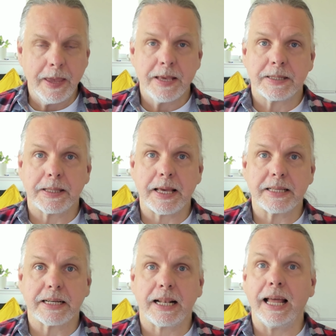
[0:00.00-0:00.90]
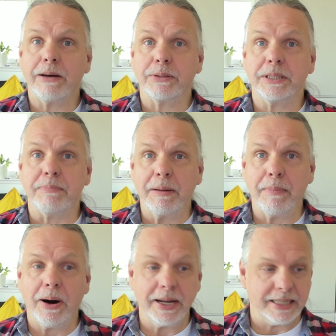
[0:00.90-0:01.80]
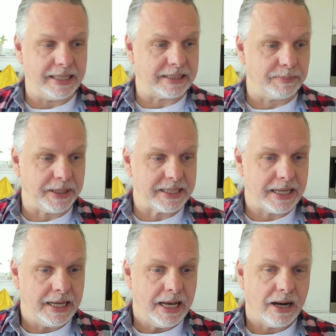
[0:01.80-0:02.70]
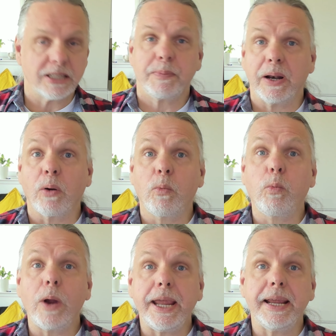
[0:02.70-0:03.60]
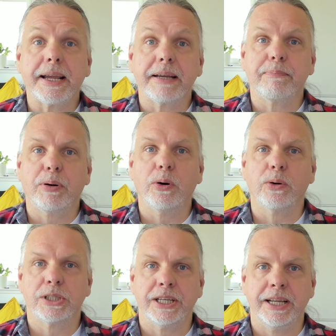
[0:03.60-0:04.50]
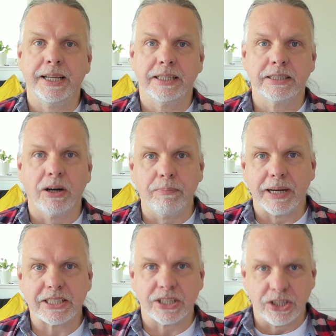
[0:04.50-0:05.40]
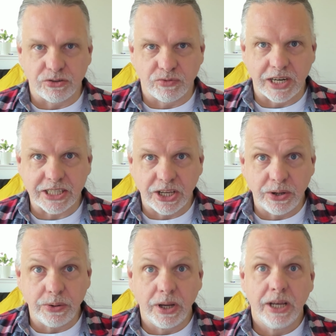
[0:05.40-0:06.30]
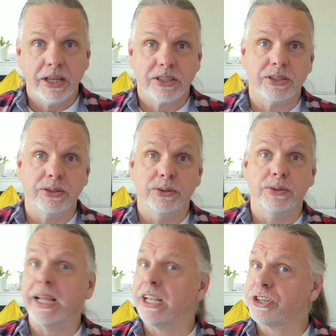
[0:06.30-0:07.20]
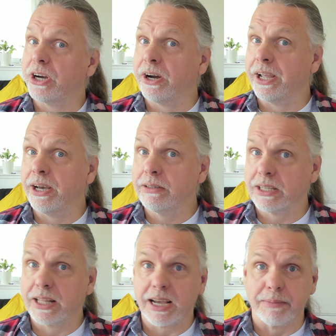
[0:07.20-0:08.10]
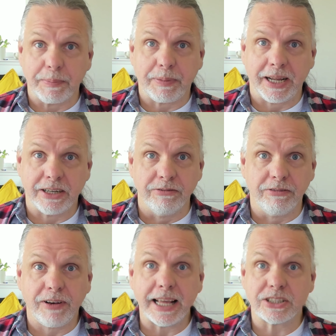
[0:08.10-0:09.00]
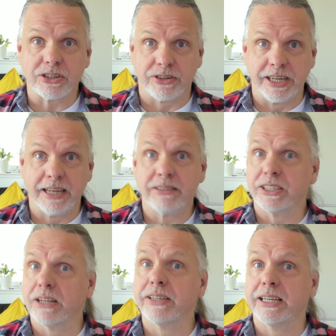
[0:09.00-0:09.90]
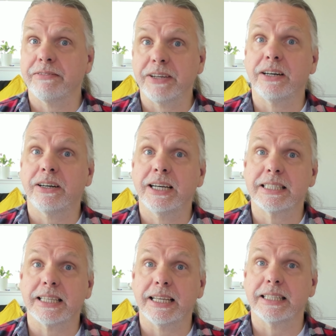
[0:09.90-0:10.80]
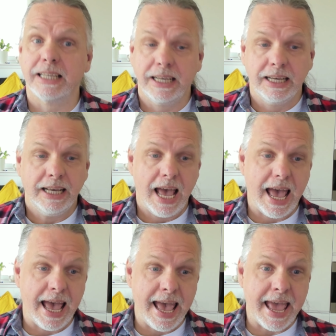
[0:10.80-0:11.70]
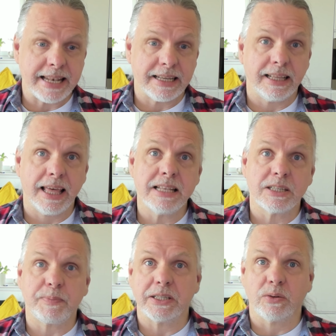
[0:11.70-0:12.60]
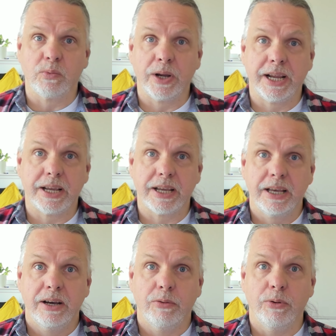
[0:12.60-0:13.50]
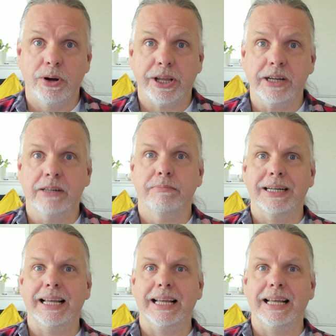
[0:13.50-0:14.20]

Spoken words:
So that's clouded my mind a little bit. I spent a week porting Combat Search Rescue to itch.io, so that can be played on flat screen now, so you don't need a VR headset. And I then spent a week working on my